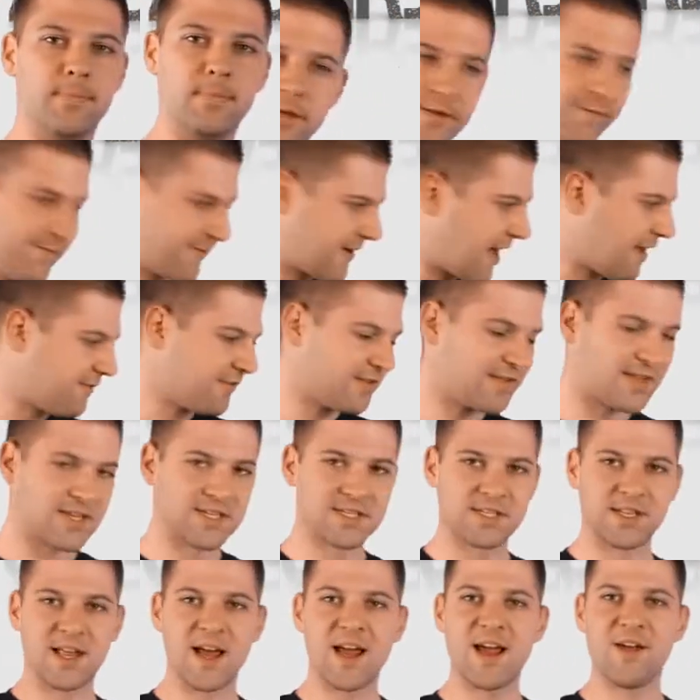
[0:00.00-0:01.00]
You've covered
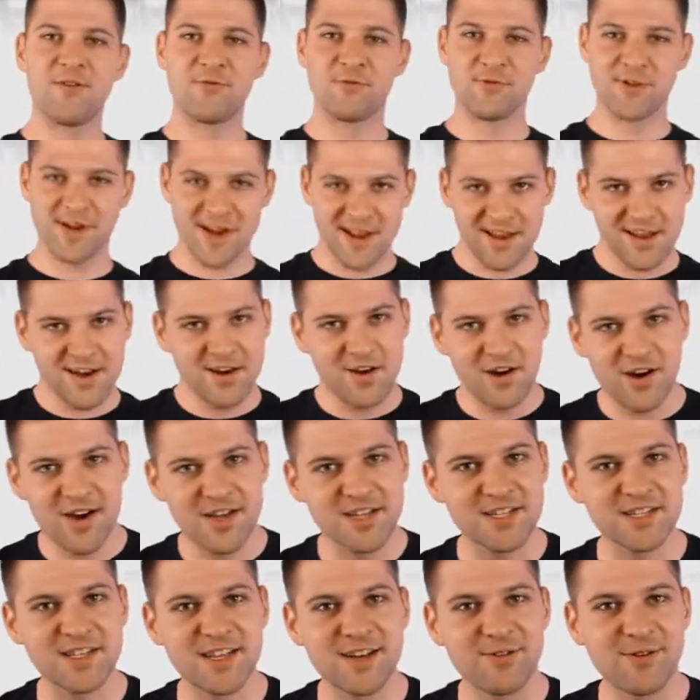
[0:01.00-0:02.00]
this layer really
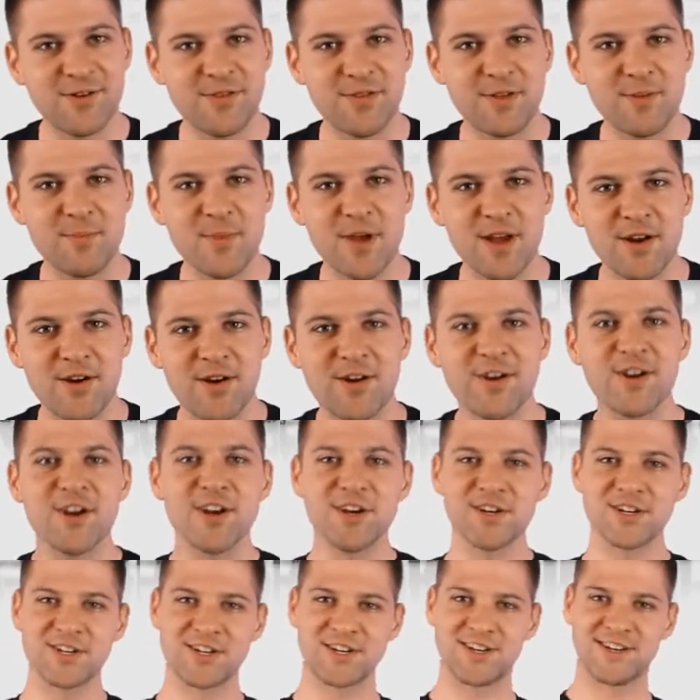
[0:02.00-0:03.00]
nicely with your
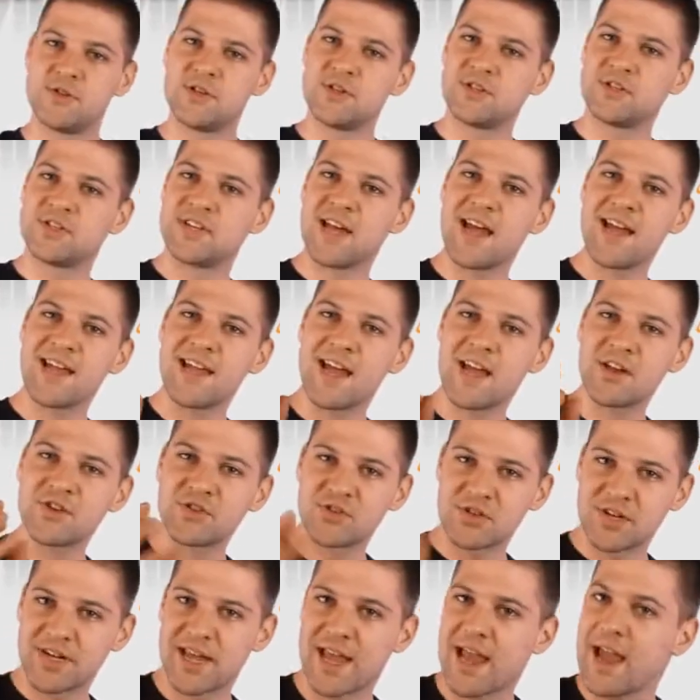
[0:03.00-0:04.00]
mid-orange. Just take
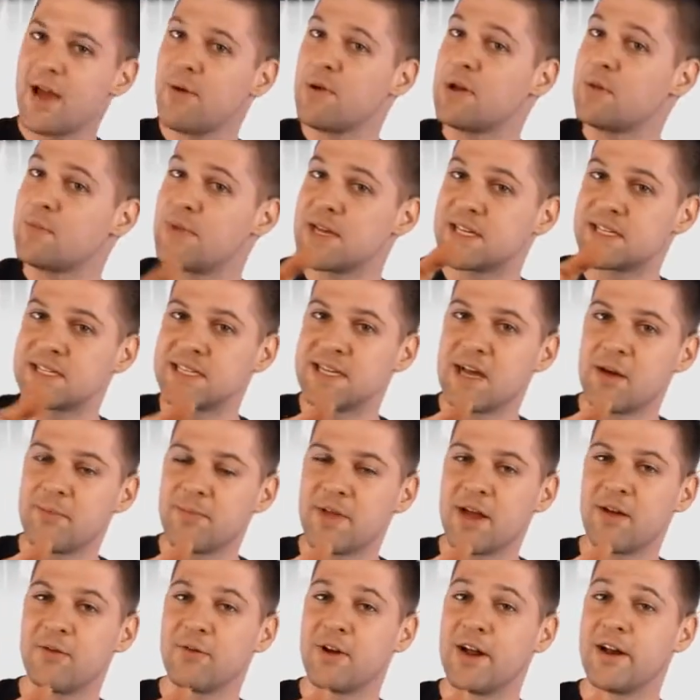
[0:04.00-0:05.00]
extra care when mixing up
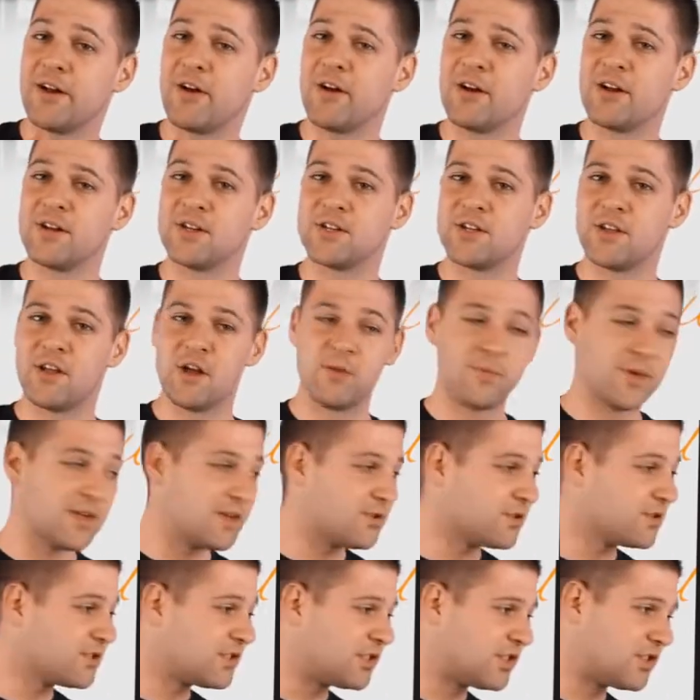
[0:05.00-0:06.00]
that red-orange though,
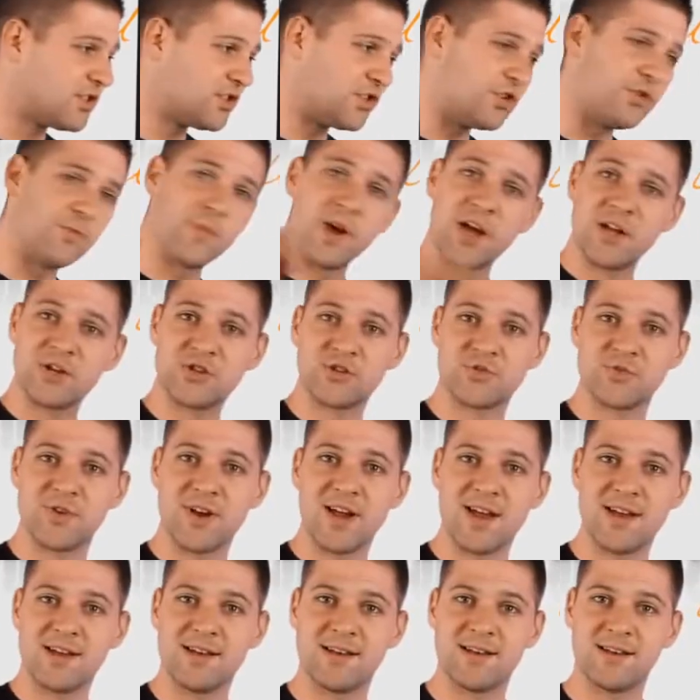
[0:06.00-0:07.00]
because too much
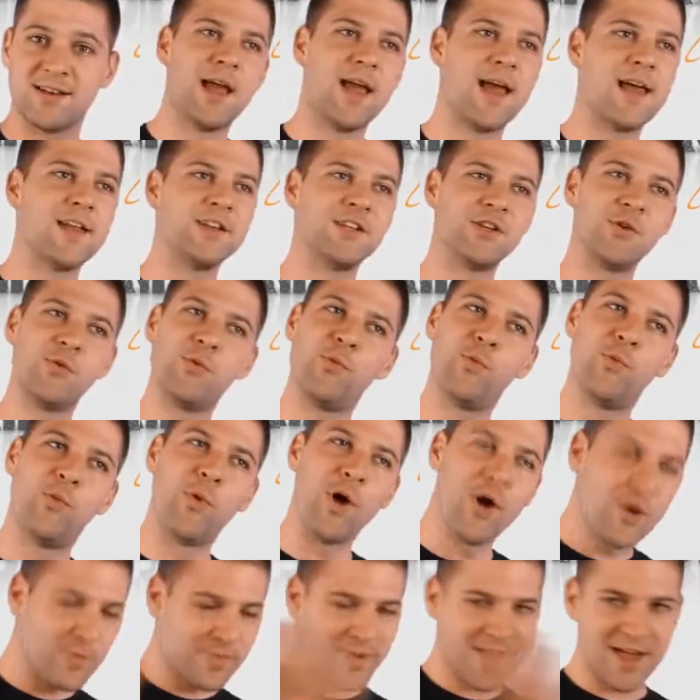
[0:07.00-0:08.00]
red and you
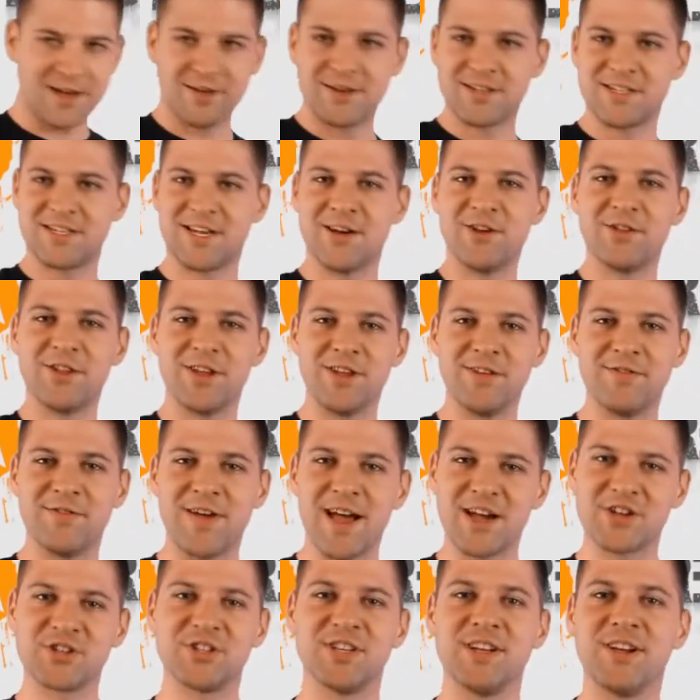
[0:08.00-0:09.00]
won't be able to tell that you've
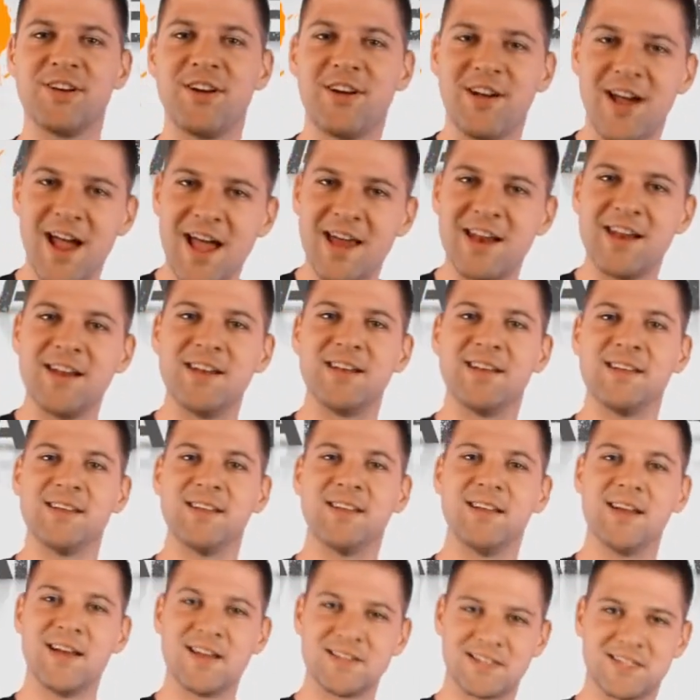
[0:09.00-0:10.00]
actually created
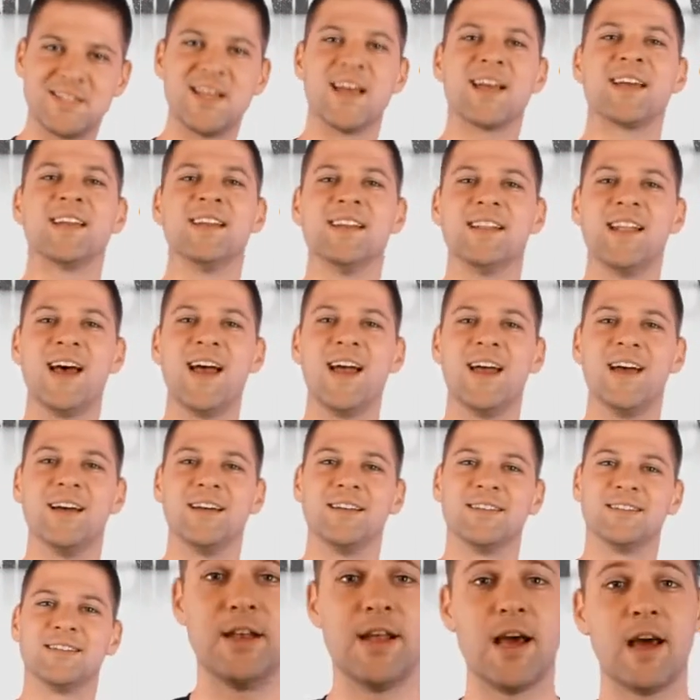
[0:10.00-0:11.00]
a second
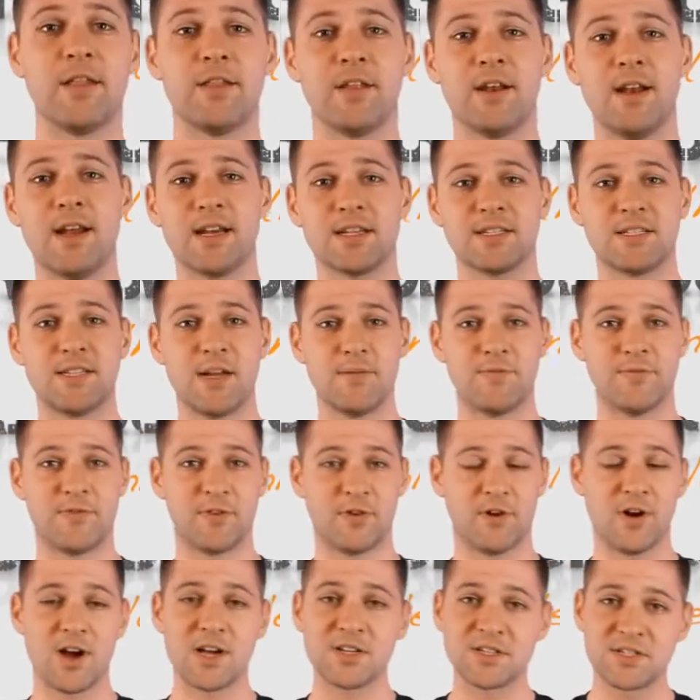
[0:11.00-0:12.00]
layer. Now, the next step
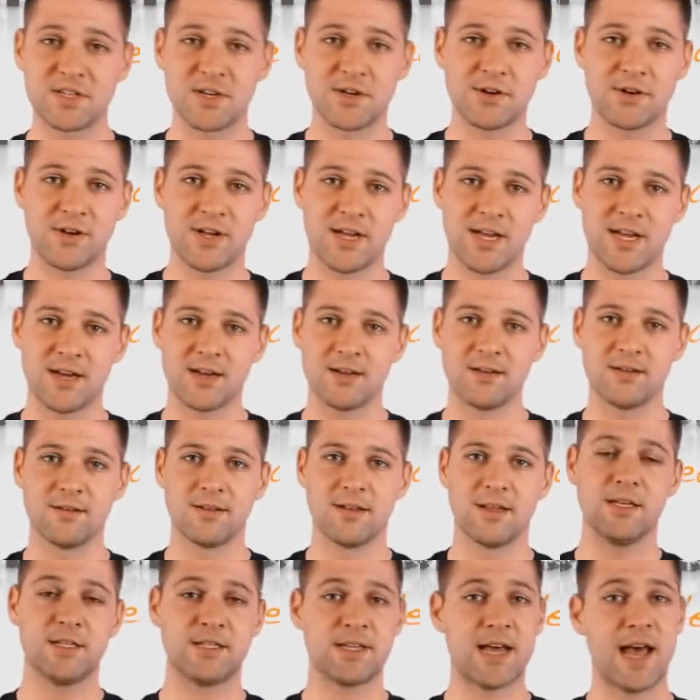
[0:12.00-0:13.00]
for us to do here
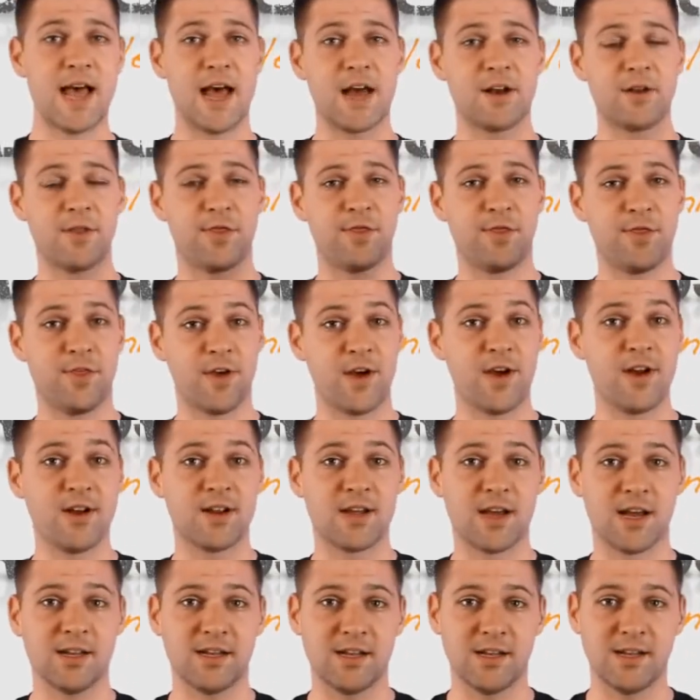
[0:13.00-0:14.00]
is to add a
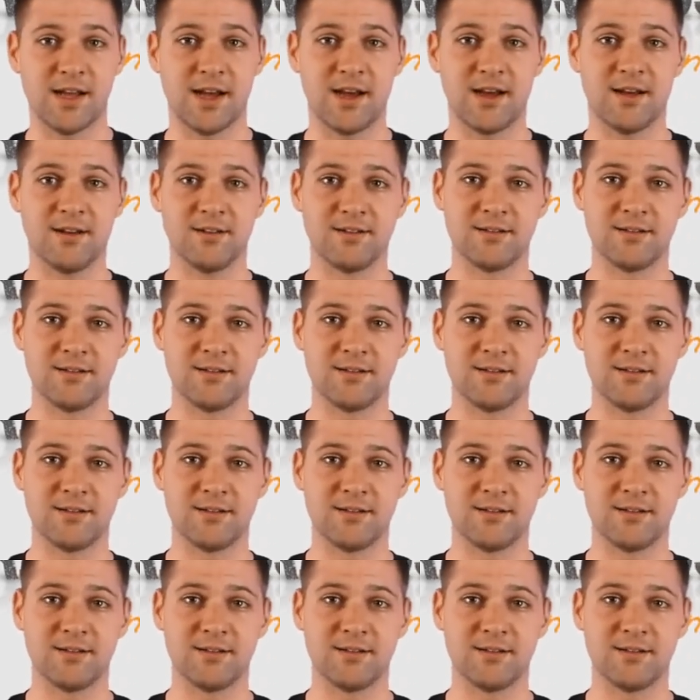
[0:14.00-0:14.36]
third colour layer.